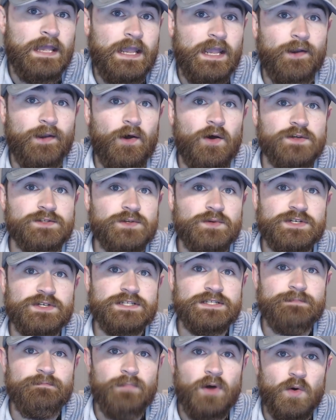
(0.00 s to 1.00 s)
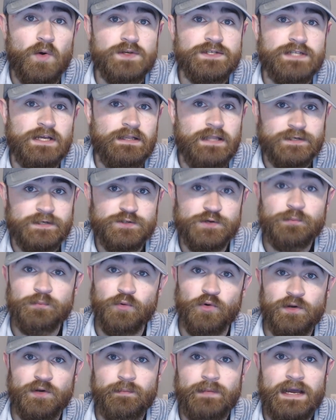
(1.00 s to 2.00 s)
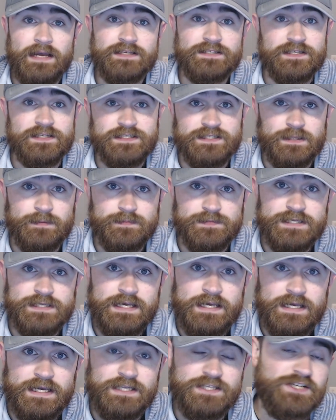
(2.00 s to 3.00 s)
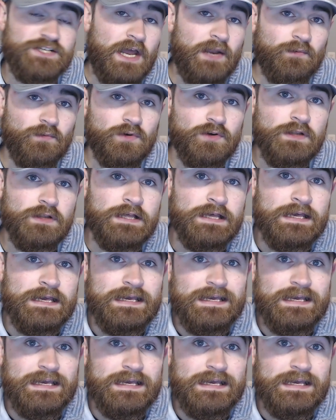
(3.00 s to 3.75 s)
and also just most electric brew in a bag systems in general,